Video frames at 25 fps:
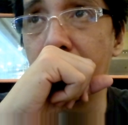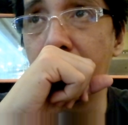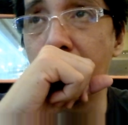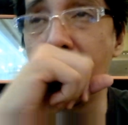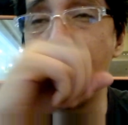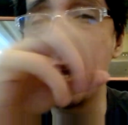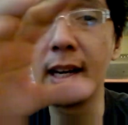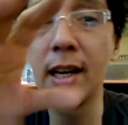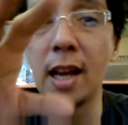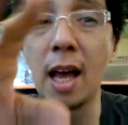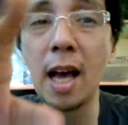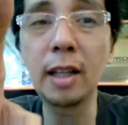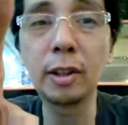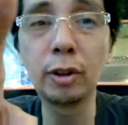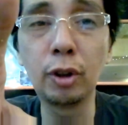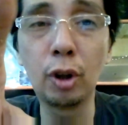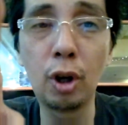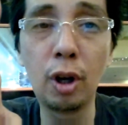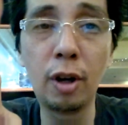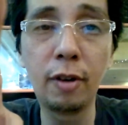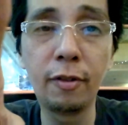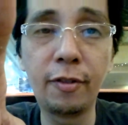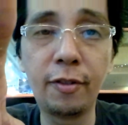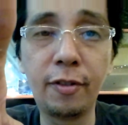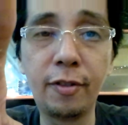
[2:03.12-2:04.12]
I logged
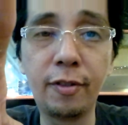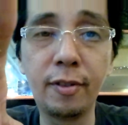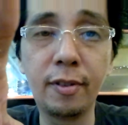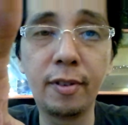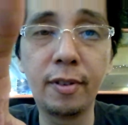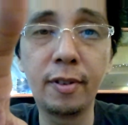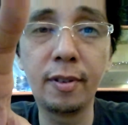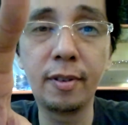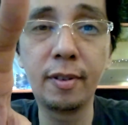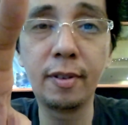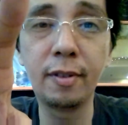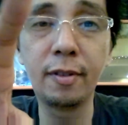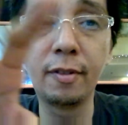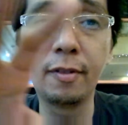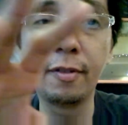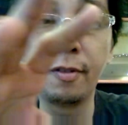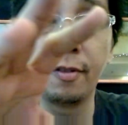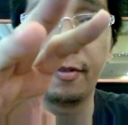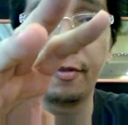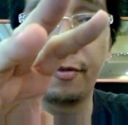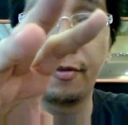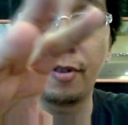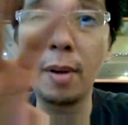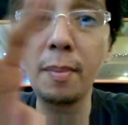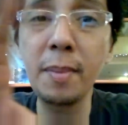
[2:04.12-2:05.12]
off
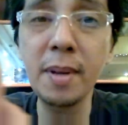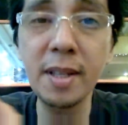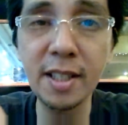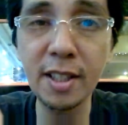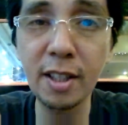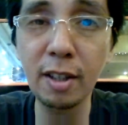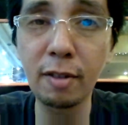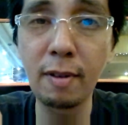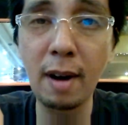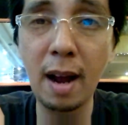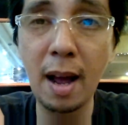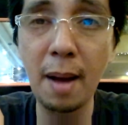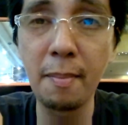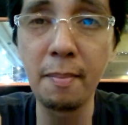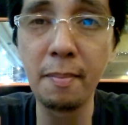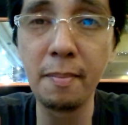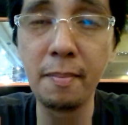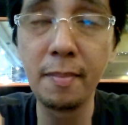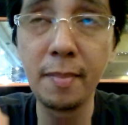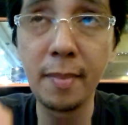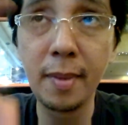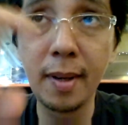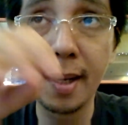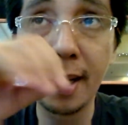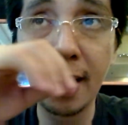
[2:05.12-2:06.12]
from Instagram
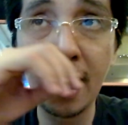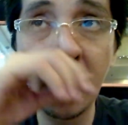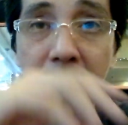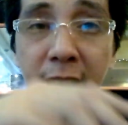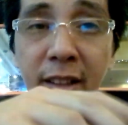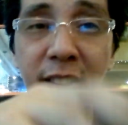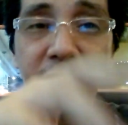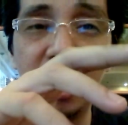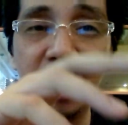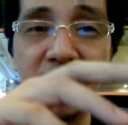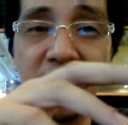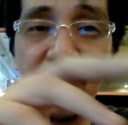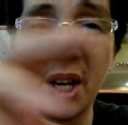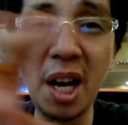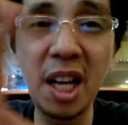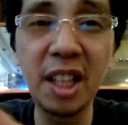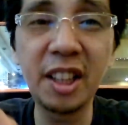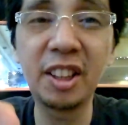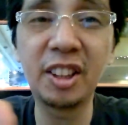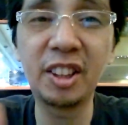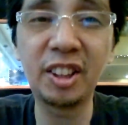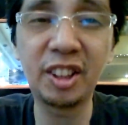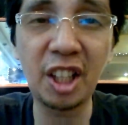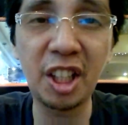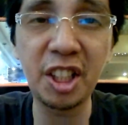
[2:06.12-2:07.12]
and did not
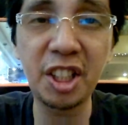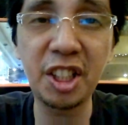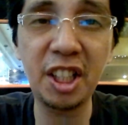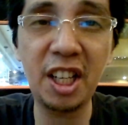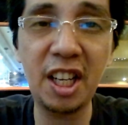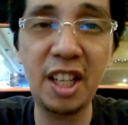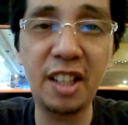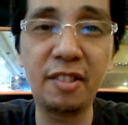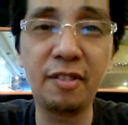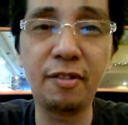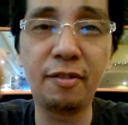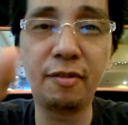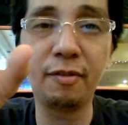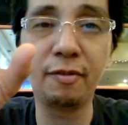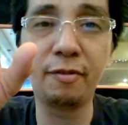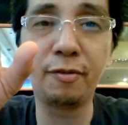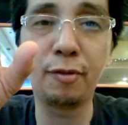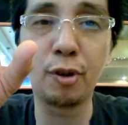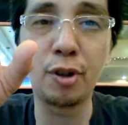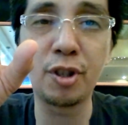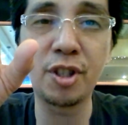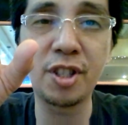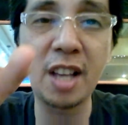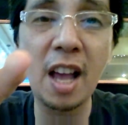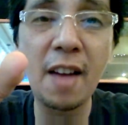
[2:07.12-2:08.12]
touch it
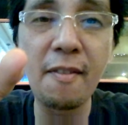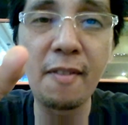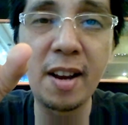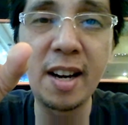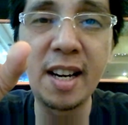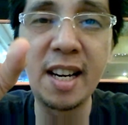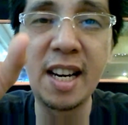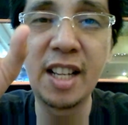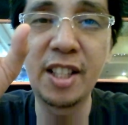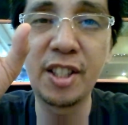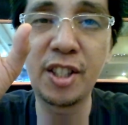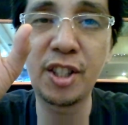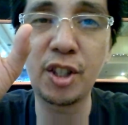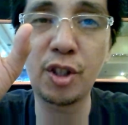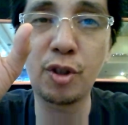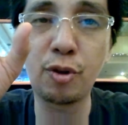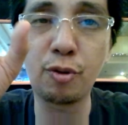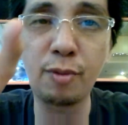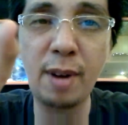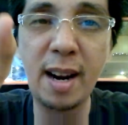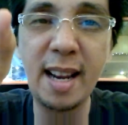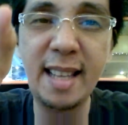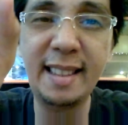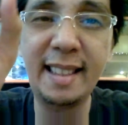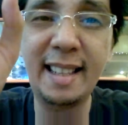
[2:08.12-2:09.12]
for 7
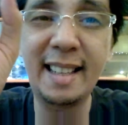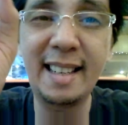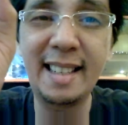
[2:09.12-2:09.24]
straight